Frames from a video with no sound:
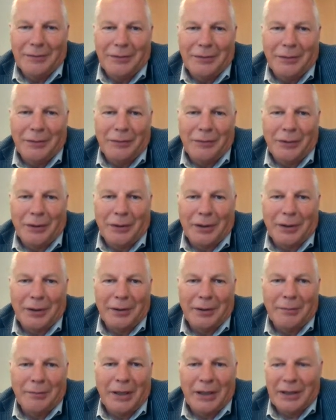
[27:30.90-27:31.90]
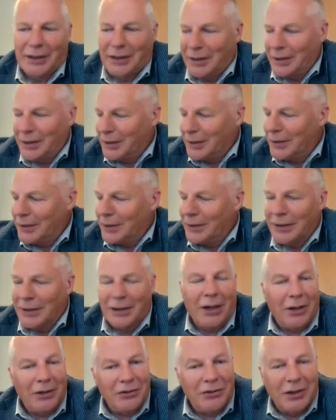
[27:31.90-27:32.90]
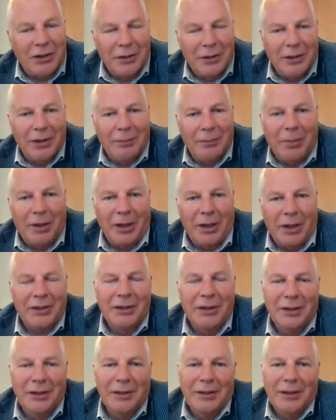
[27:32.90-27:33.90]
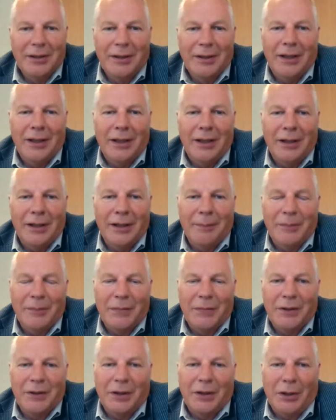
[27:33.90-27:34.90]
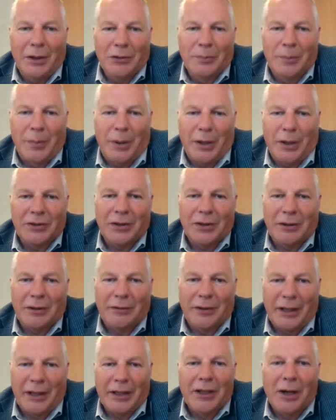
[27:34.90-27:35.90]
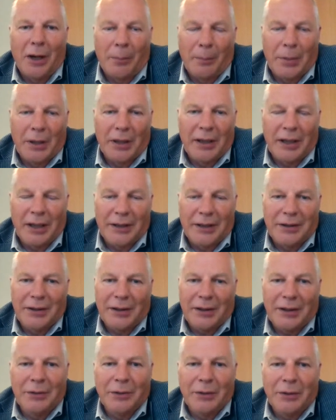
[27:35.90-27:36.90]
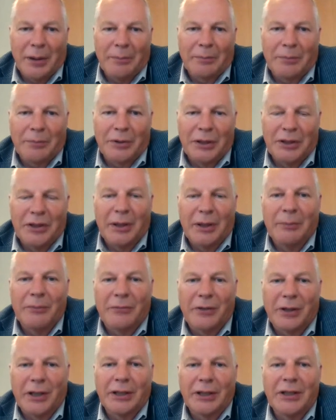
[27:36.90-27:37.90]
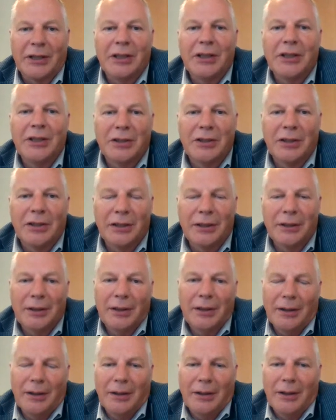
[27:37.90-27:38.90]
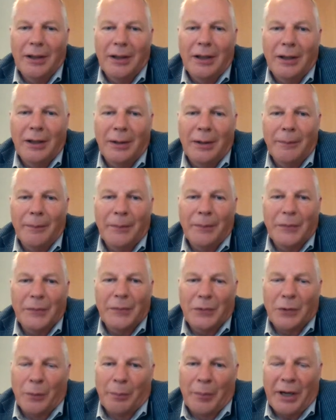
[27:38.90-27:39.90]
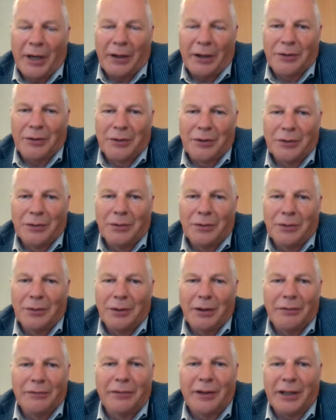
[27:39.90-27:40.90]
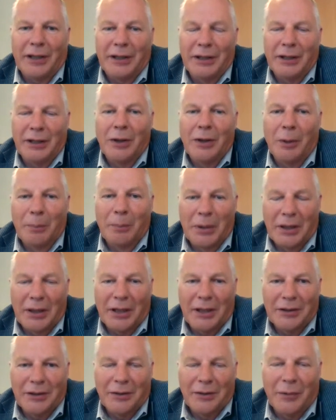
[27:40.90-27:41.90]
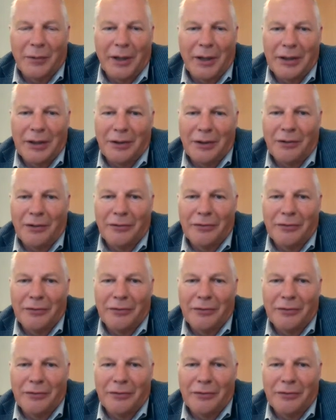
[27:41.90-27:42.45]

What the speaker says: for making and casting a part. Those parts are very complicated, and you can print them very easily. Compared to a very complicated way of